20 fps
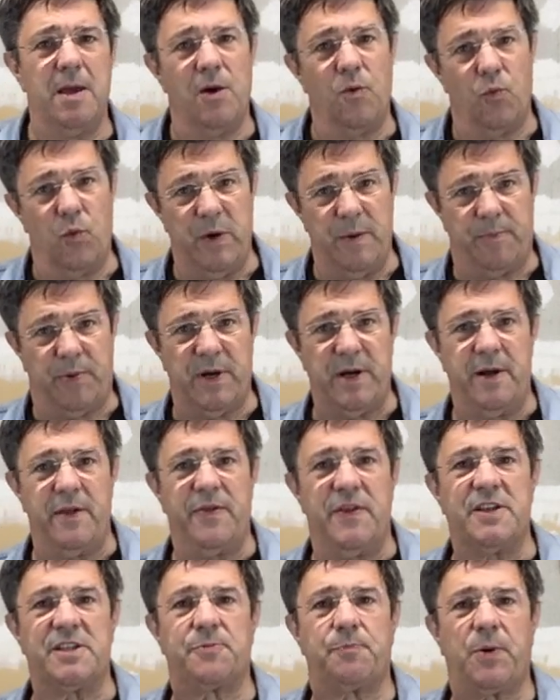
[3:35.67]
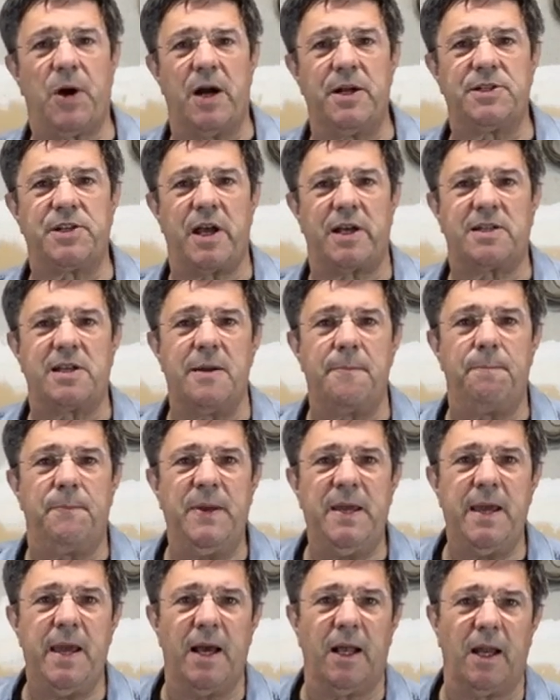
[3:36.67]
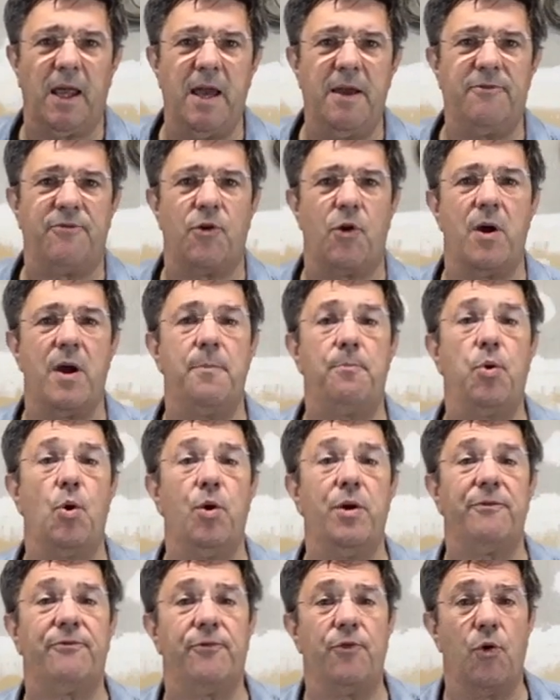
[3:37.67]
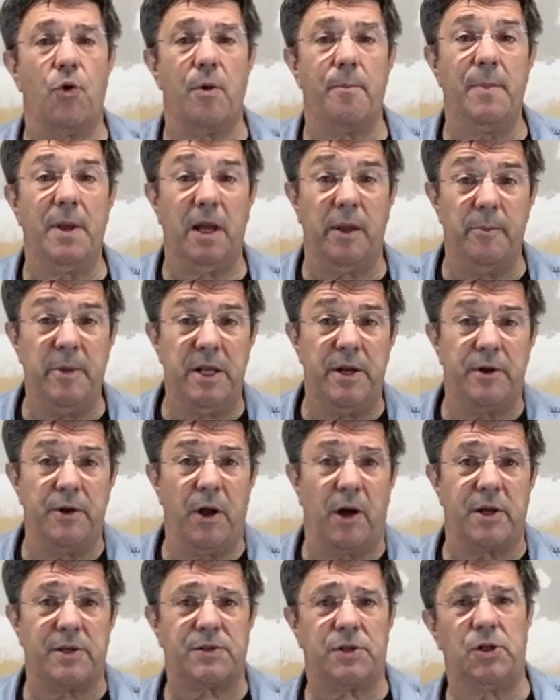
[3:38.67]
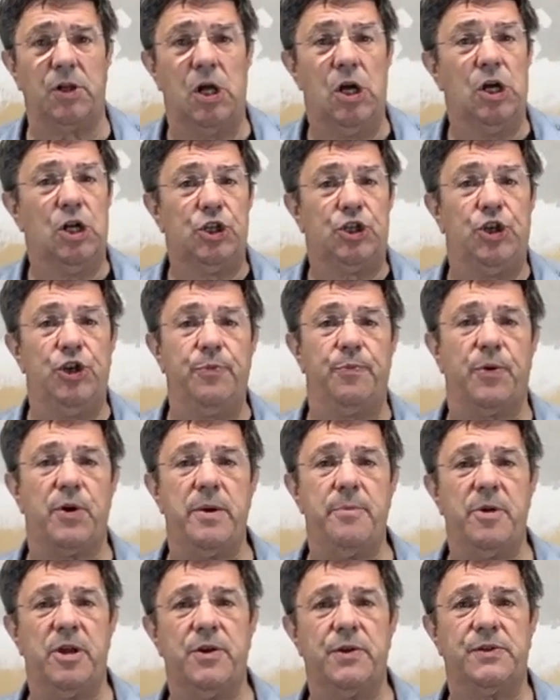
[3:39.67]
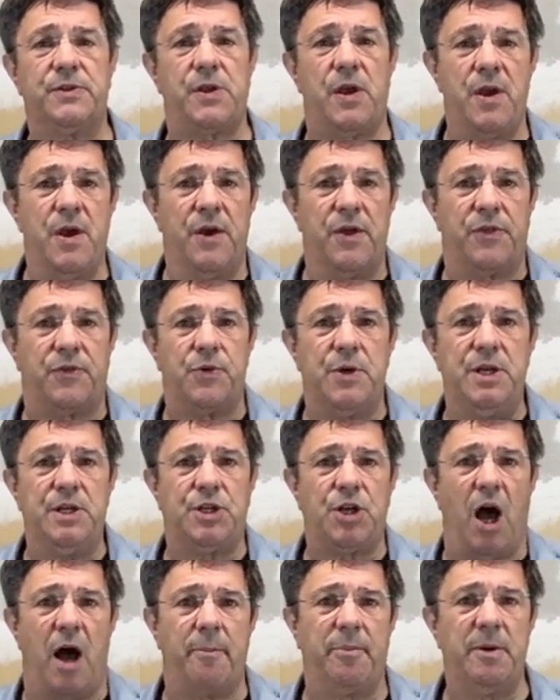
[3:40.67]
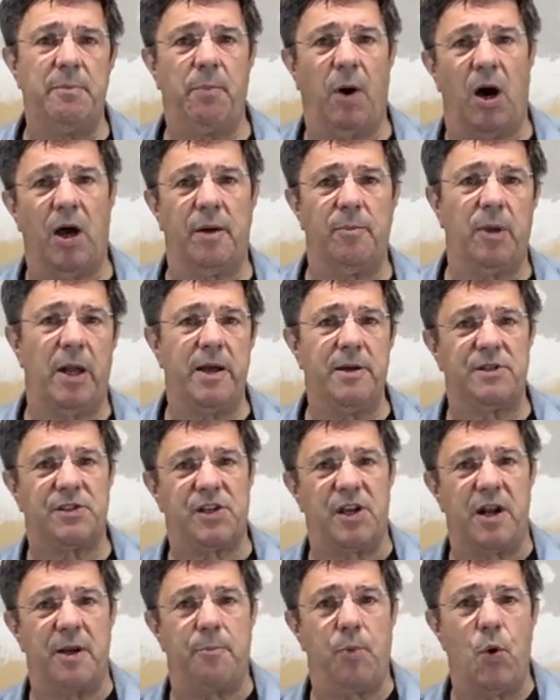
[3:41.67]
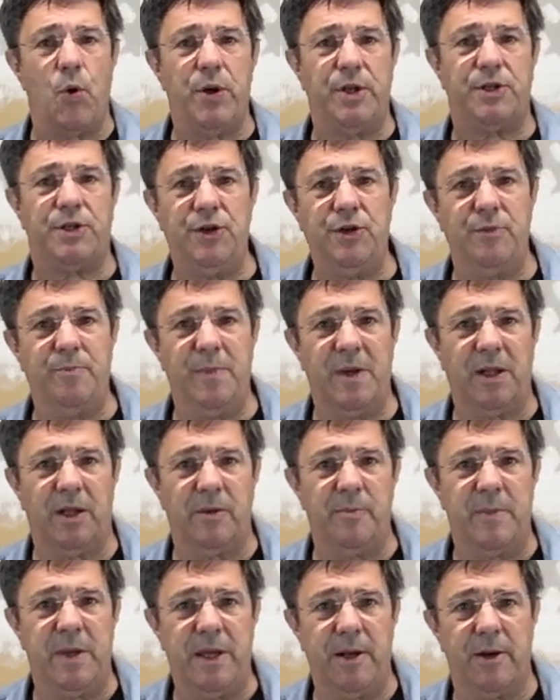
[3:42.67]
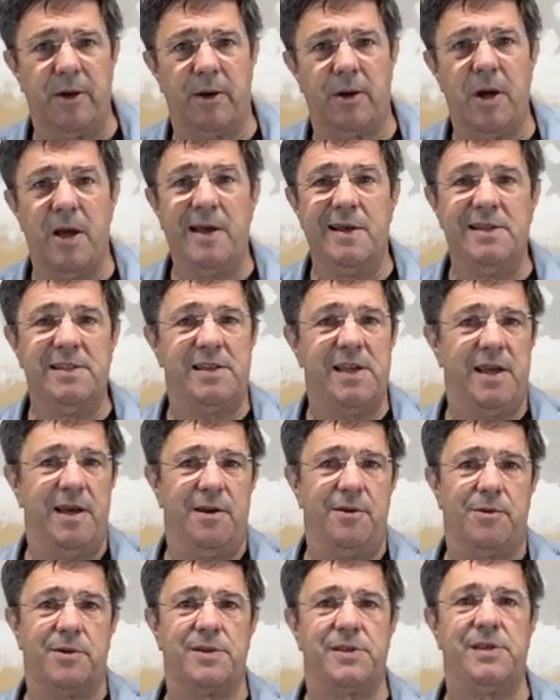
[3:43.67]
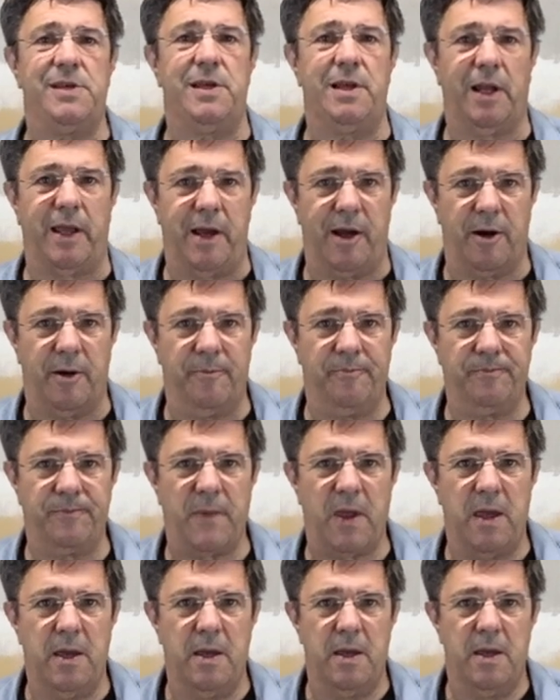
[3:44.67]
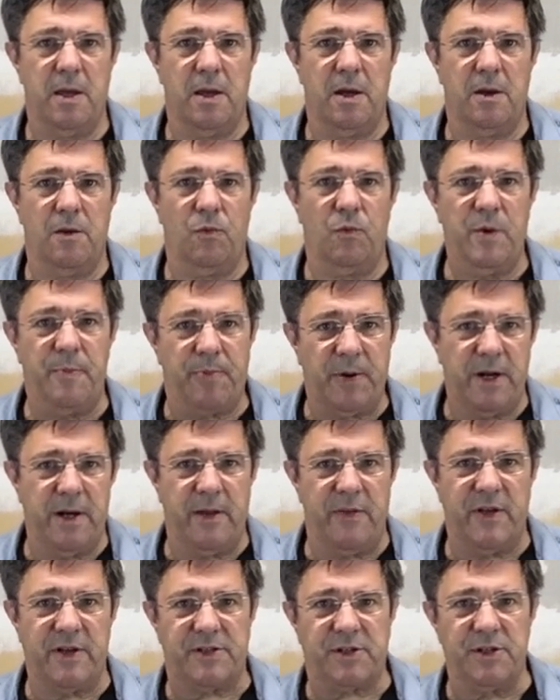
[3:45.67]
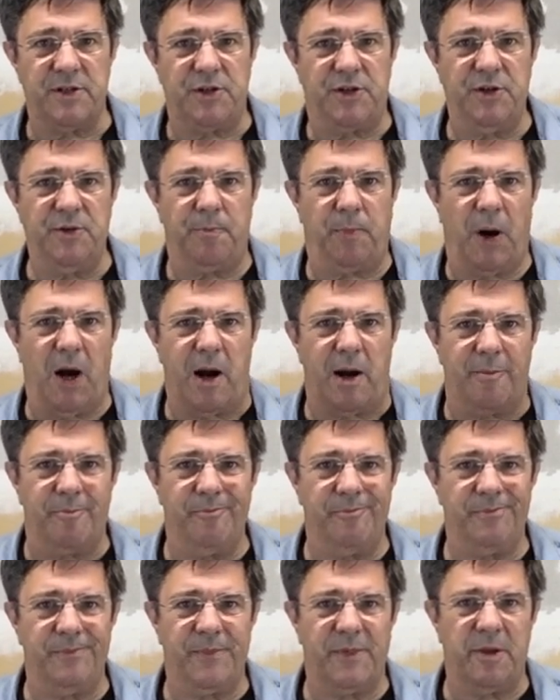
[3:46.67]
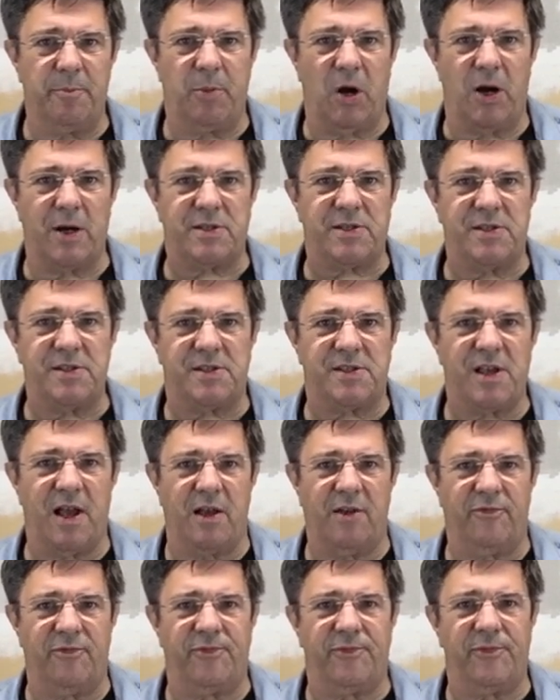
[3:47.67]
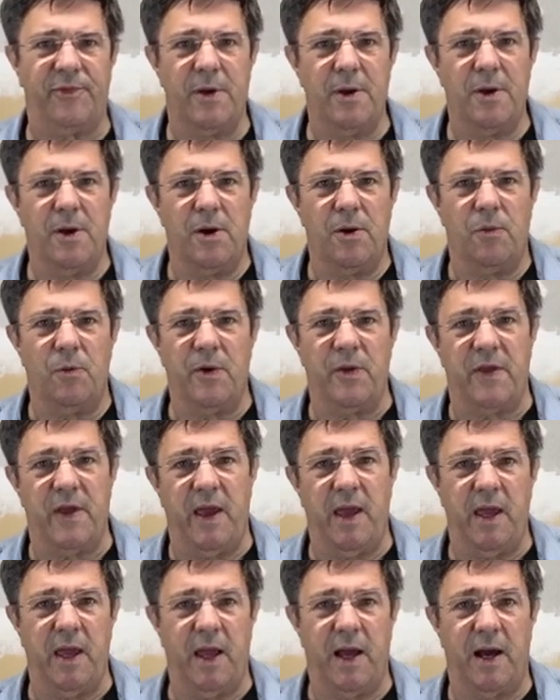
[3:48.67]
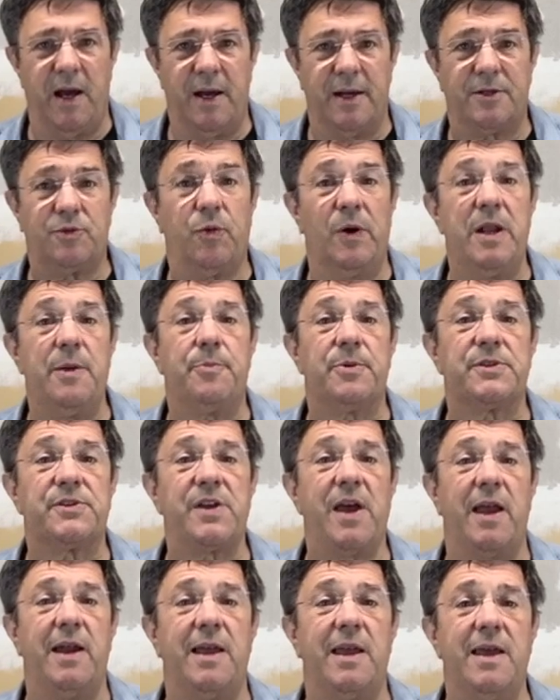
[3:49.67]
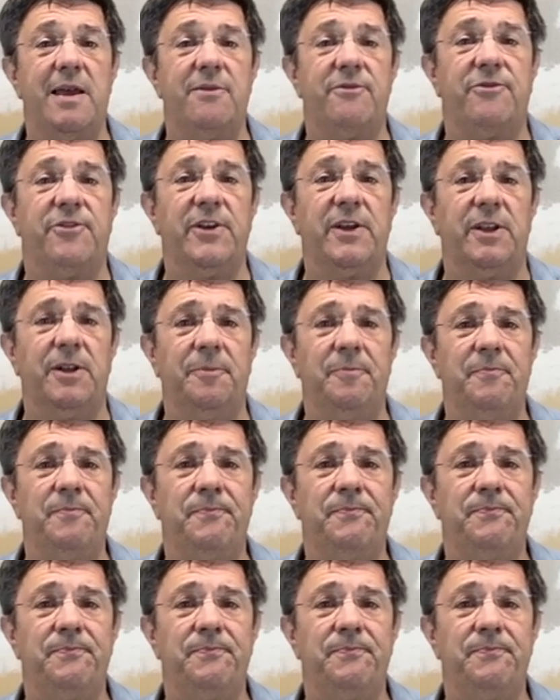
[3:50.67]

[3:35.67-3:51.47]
We printed this project in PLA for a 0.4 millimeter nozzle, 2 perimeters, 3 top and bottom layers, and a 0.2 millimeter Z or Z layer. We printed this in 2 parts. The box itself with a 20% infill